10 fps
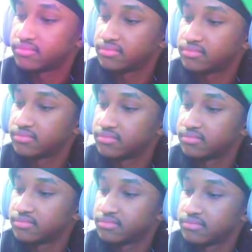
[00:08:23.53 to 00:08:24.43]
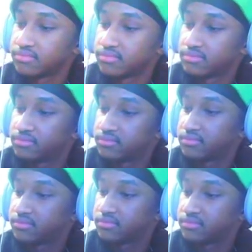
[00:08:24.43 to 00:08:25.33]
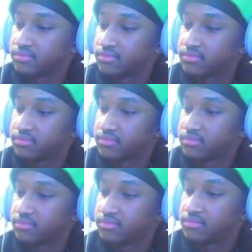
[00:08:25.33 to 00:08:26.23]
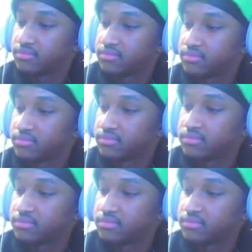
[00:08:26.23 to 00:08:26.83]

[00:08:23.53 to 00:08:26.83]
Nothing is said.